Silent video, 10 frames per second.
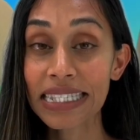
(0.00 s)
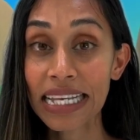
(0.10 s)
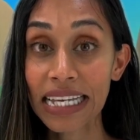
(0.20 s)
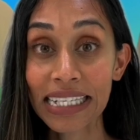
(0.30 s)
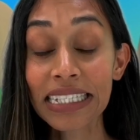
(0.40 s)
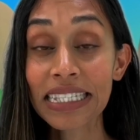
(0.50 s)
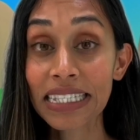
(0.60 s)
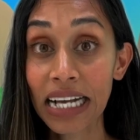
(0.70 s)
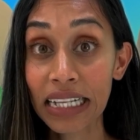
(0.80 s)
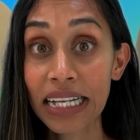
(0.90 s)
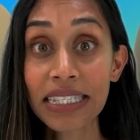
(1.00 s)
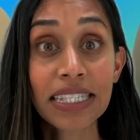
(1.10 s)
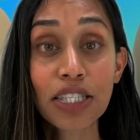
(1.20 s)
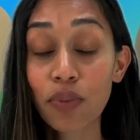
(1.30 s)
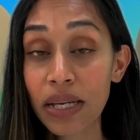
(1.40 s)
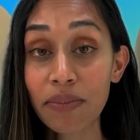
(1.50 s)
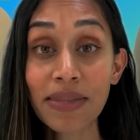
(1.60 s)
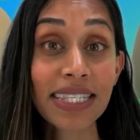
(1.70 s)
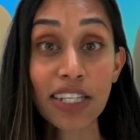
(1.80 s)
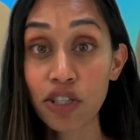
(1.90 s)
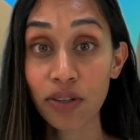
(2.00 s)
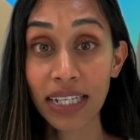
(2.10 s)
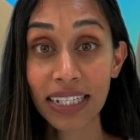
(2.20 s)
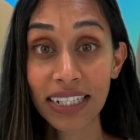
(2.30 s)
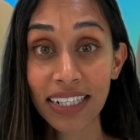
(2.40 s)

sand, sunglasses, swim, sunscreen.